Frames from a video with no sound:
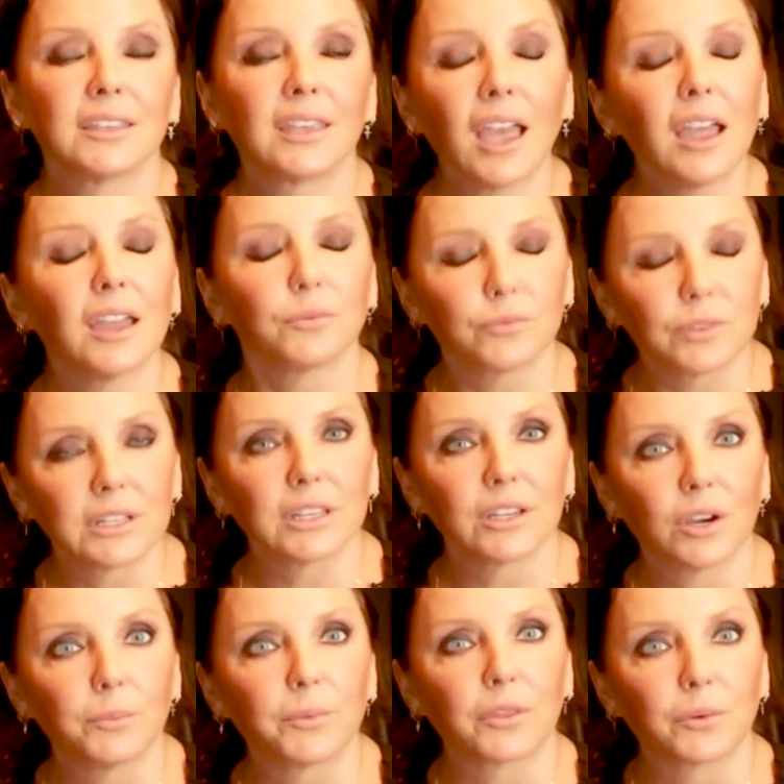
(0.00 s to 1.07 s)
Yeah, I really
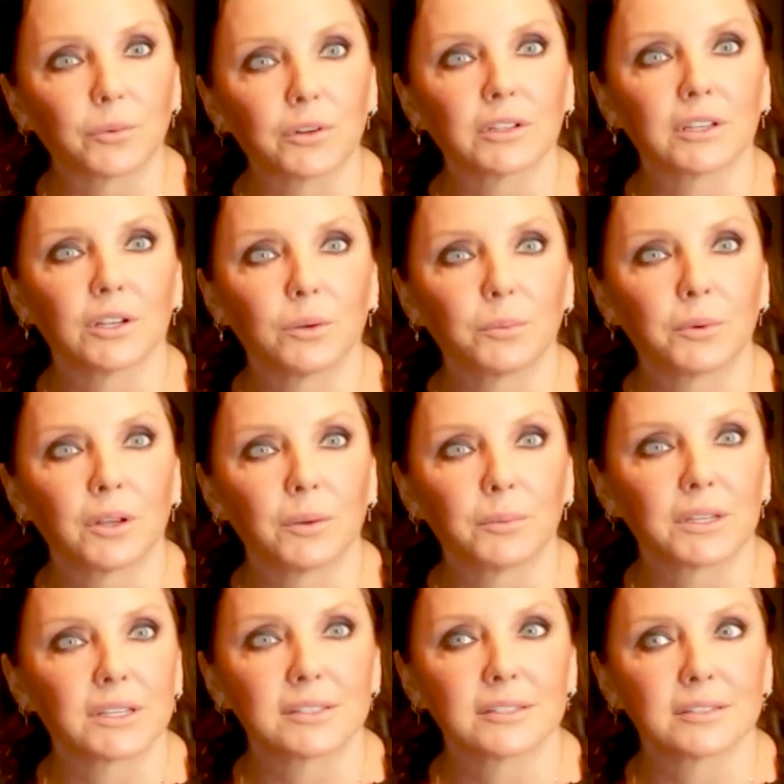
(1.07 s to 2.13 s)
hope that the world can open up
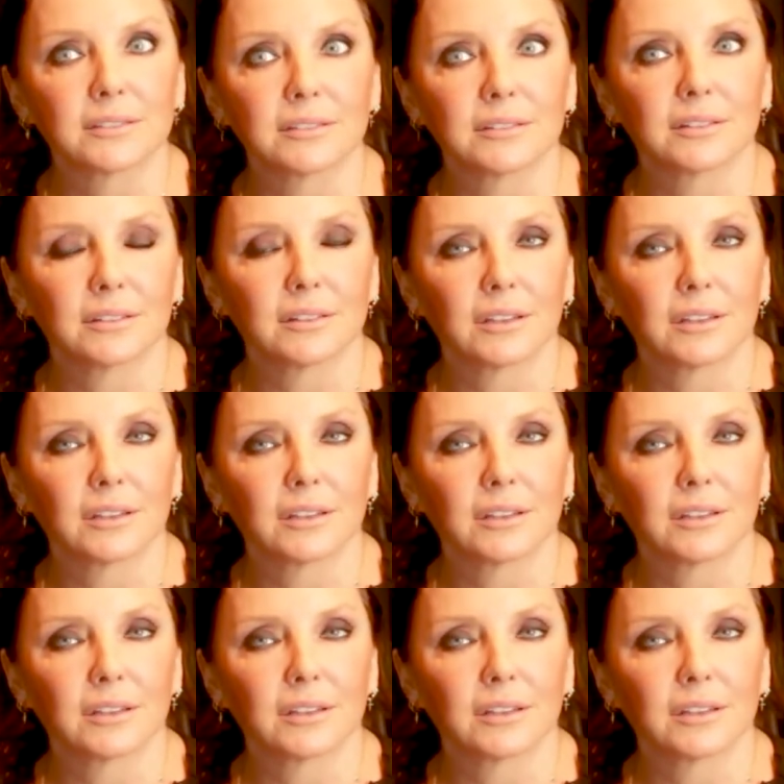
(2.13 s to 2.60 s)
because,